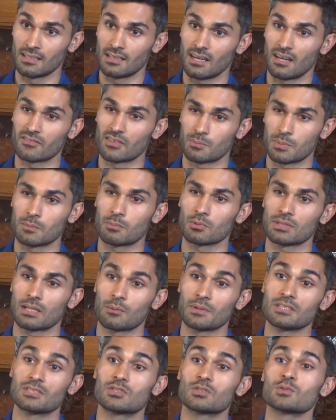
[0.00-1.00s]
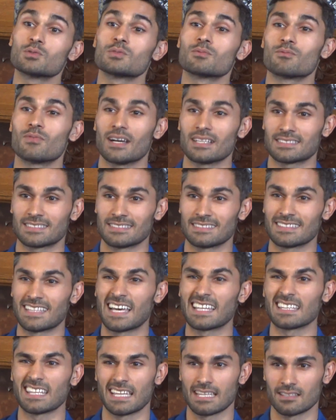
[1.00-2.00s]
of the people that we do invest in
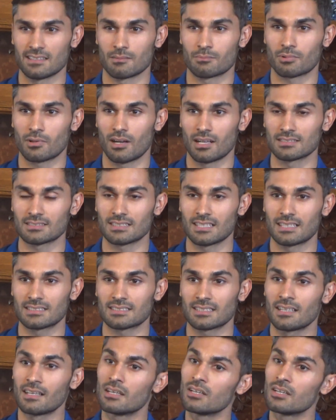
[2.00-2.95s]
that late in the process,